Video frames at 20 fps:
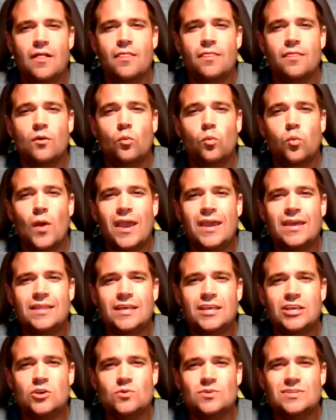the way
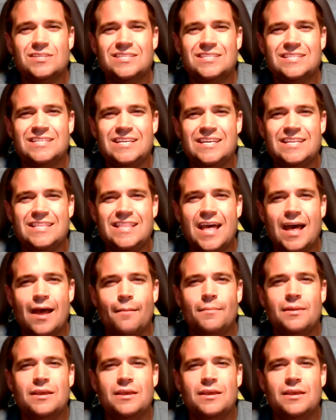that you see them